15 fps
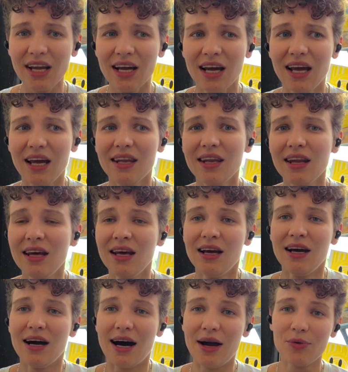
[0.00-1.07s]
and
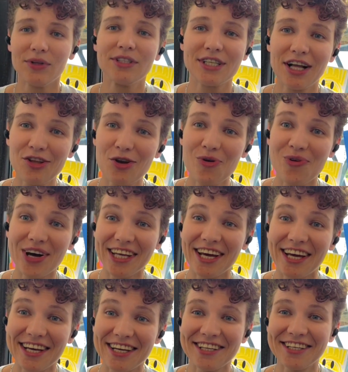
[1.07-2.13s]
I will tell you when
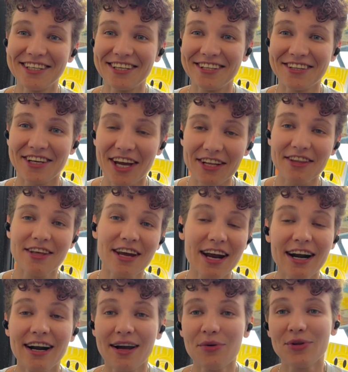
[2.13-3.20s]
I will get
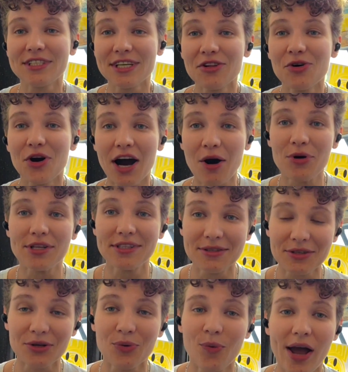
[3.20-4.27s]
there, I will tell you how it
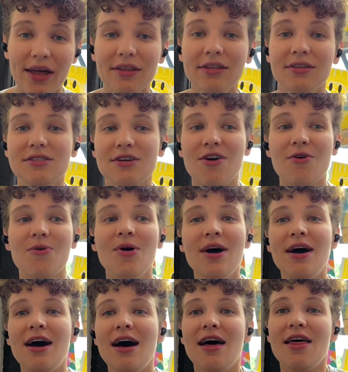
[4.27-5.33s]
went. So
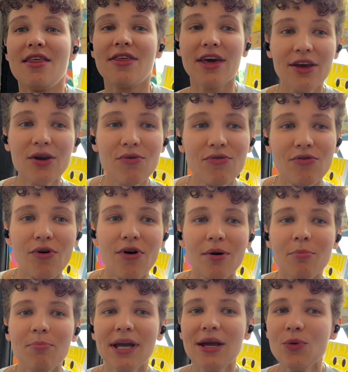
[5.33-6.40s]
thank you for
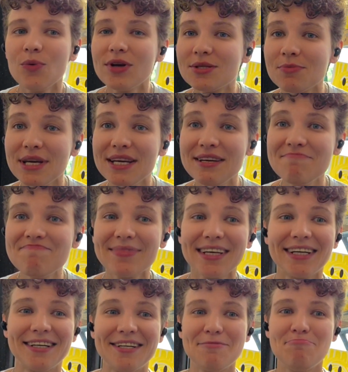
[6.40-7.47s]
being with me.
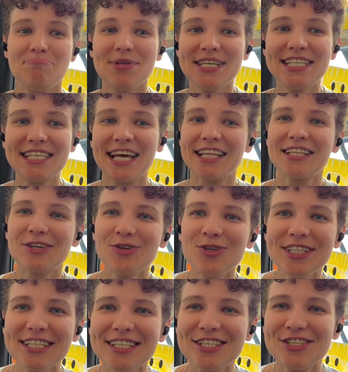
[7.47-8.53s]
Peace and
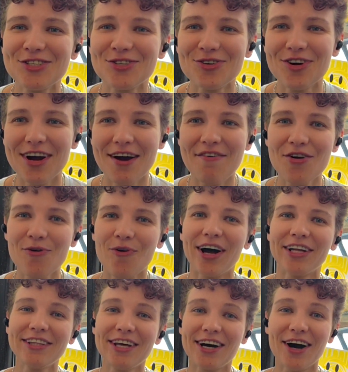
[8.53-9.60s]
goodness to
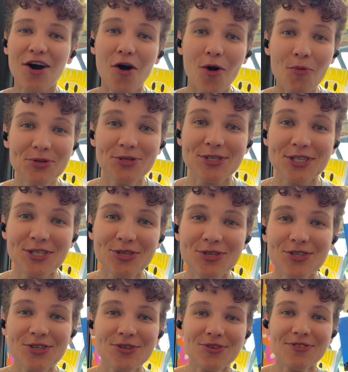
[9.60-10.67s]
everyone. Hope to see you
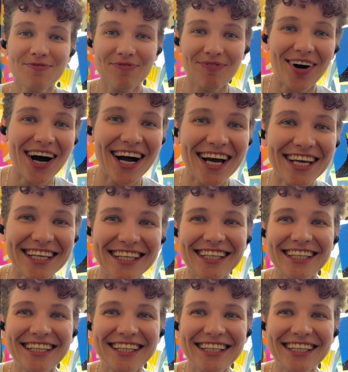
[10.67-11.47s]
soon. Bye.